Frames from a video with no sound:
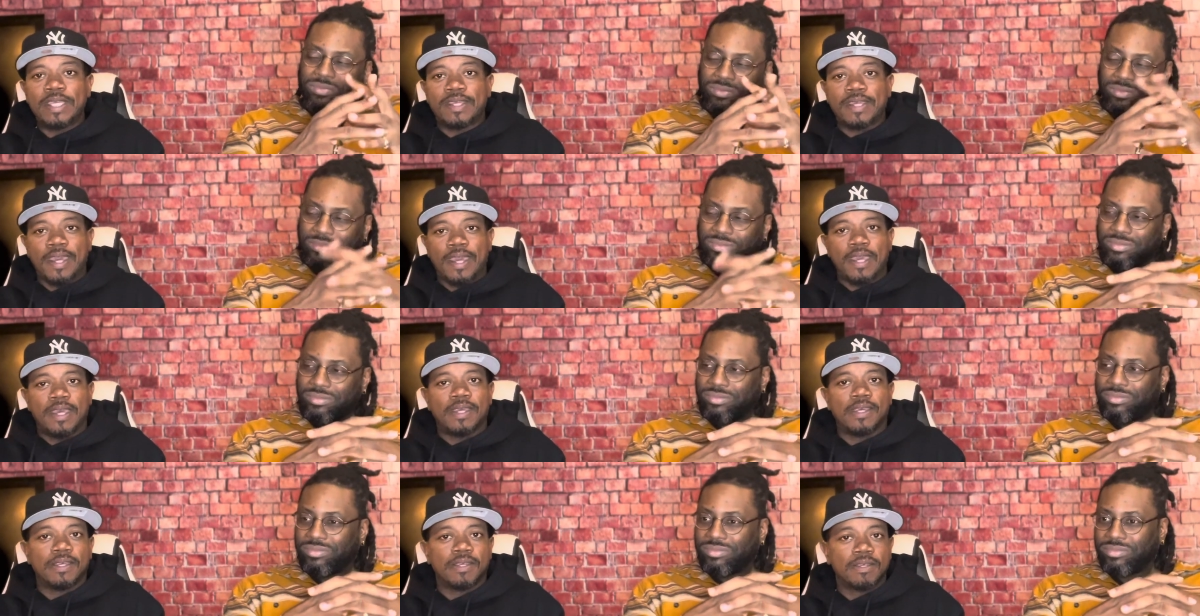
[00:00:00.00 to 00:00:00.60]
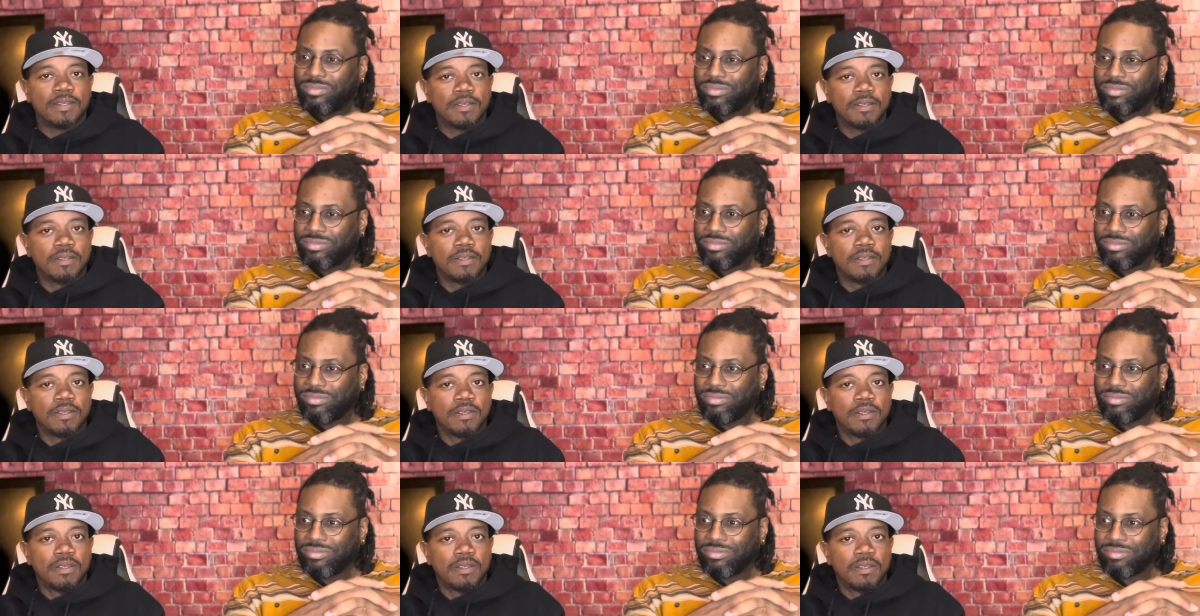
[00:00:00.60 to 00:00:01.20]
Speaker 1: can't.
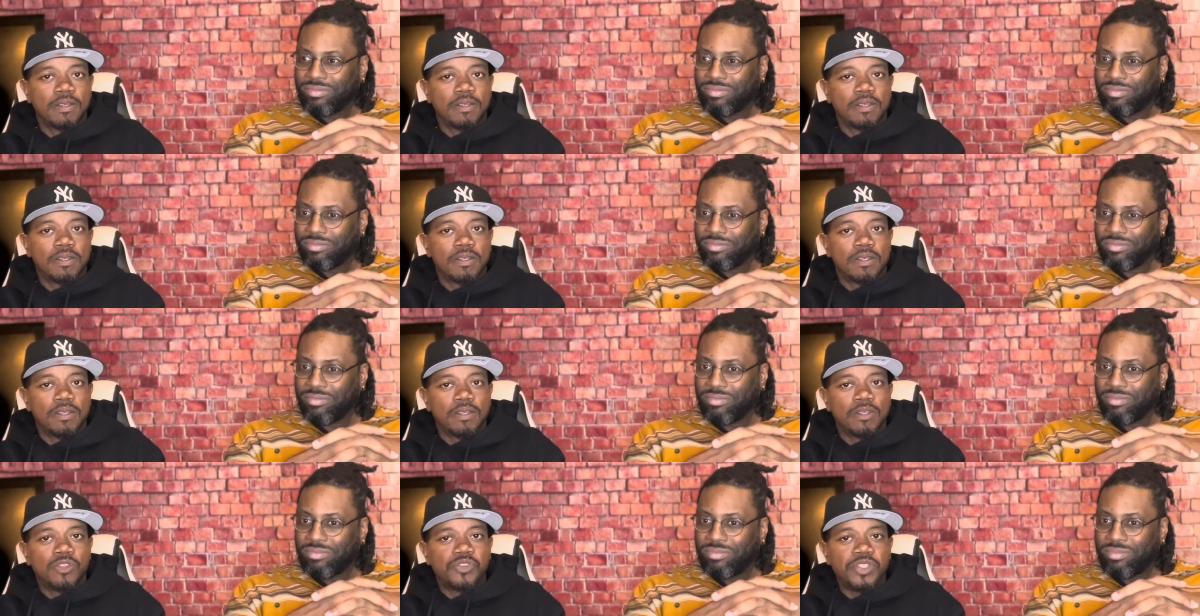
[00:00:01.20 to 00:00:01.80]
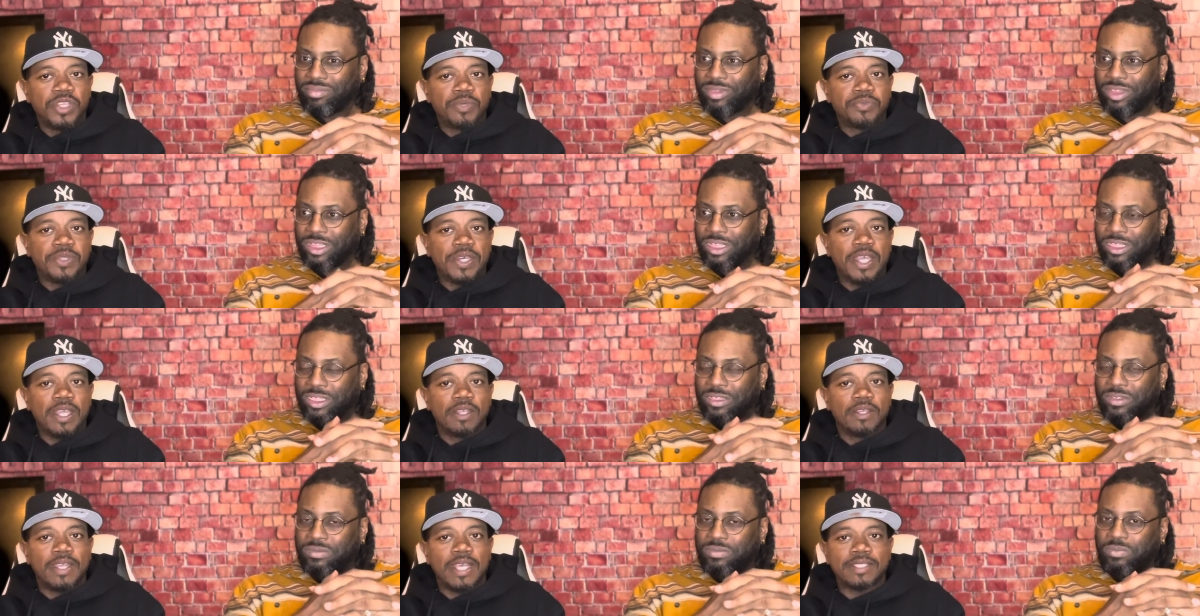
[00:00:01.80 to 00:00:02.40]
You see what I'm
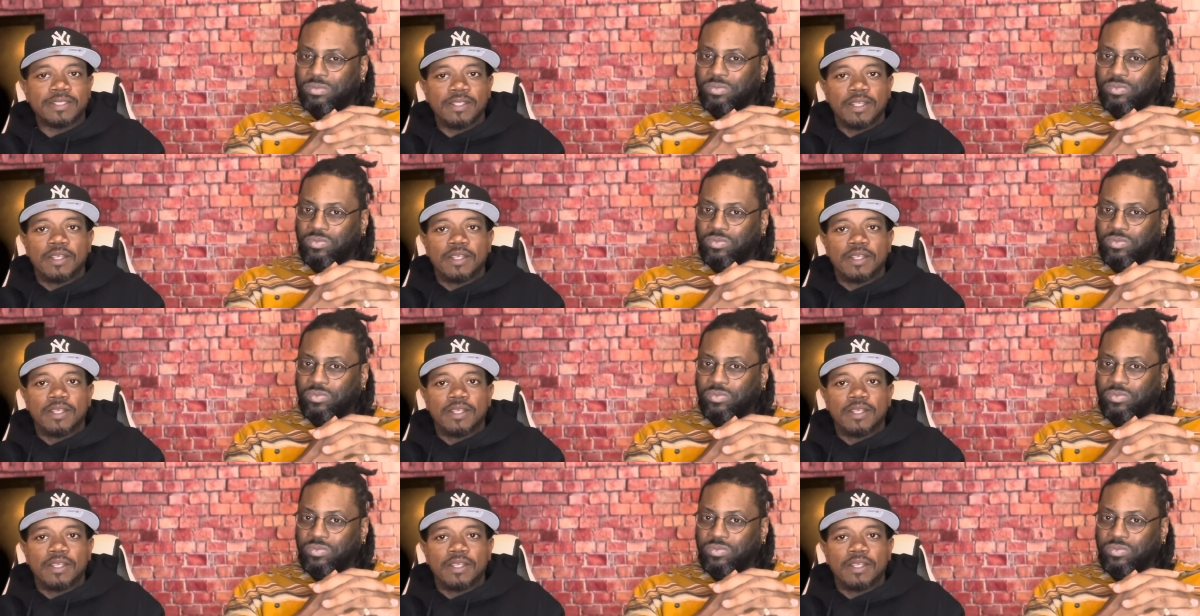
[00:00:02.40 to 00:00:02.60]
saying? That's